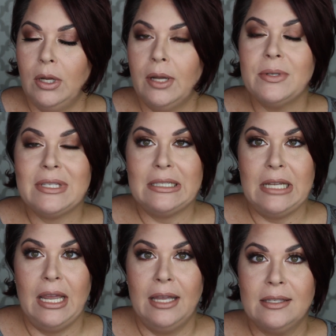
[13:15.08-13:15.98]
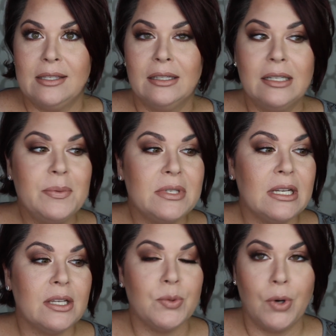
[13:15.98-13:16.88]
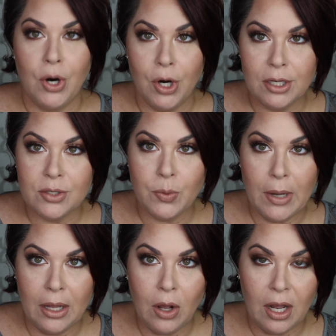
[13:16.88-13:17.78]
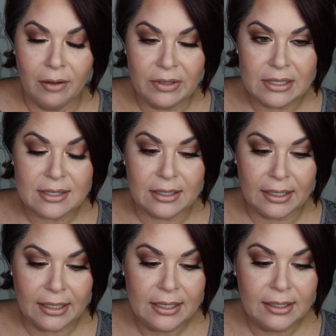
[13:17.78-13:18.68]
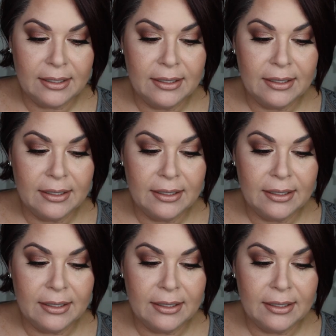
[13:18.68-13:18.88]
That was intense. The lipsticks were hard as well, obviously.